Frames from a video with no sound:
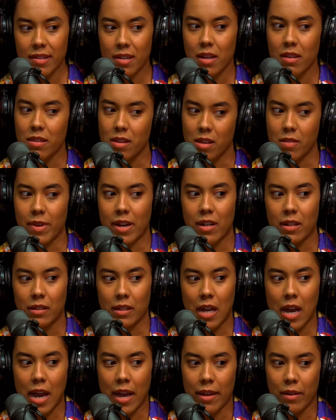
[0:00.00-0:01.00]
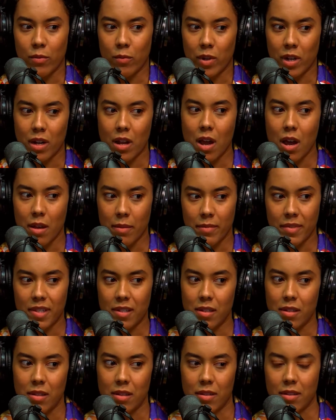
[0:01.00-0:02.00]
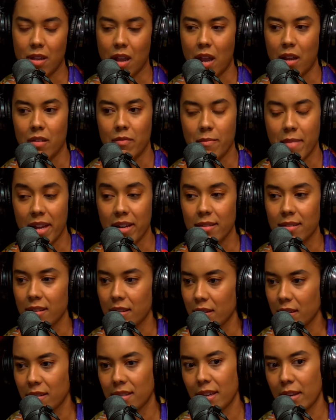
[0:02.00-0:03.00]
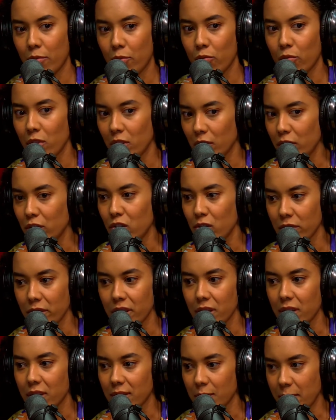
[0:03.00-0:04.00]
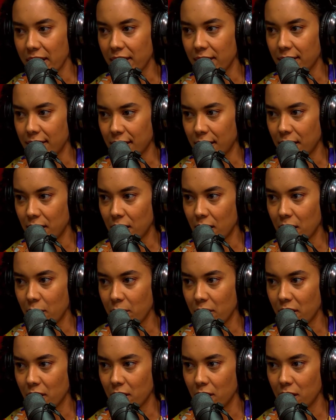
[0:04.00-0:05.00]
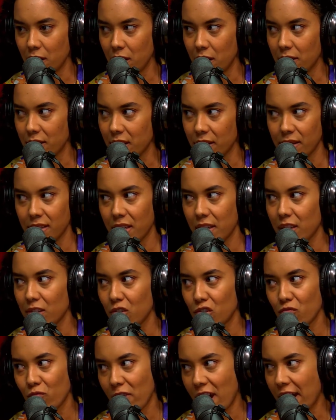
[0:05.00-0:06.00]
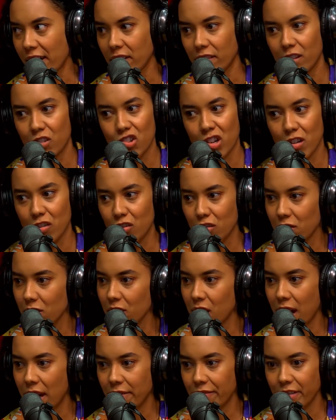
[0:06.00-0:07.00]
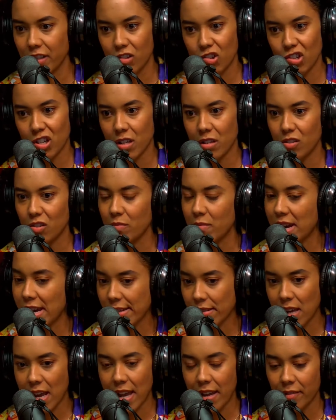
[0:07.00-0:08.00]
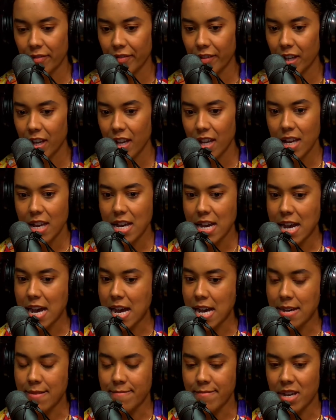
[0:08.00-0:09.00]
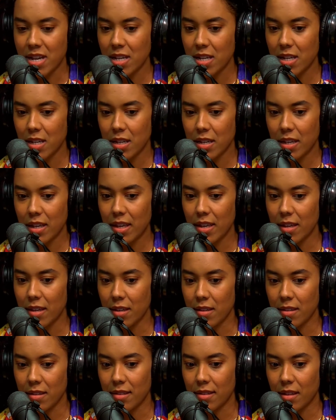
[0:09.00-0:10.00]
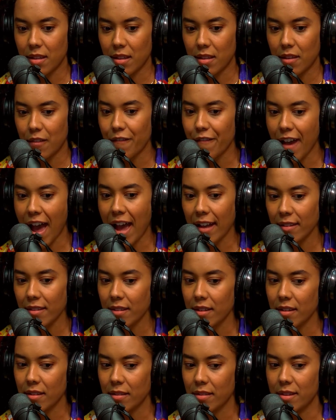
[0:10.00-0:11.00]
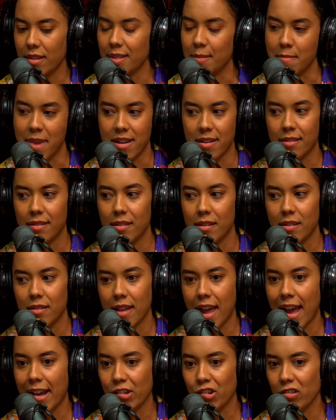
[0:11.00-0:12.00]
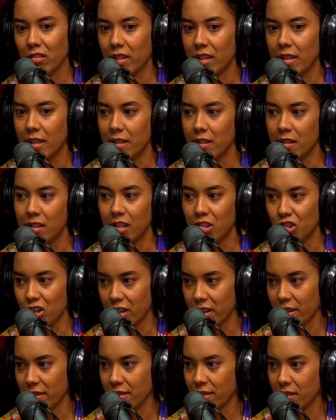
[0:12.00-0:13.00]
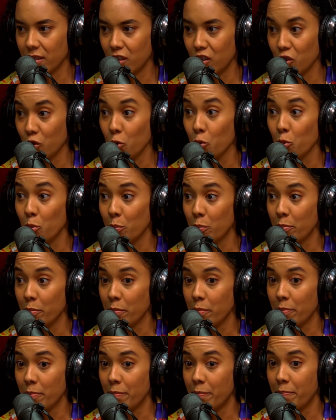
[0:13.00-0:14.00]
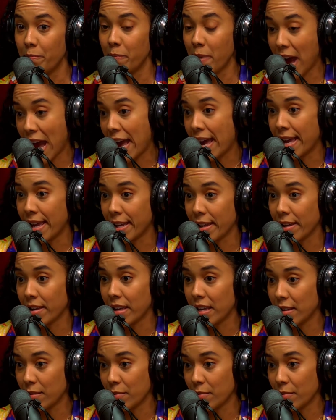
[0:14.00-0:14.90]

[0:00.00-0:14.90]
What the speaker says: that I think about a lot when it comes to this kind of medicine, because I really do think it's medicine. I mean, it sounds like it's radically changed your life. It's changed my life. Is the fact that this medicine is actually indigenous to by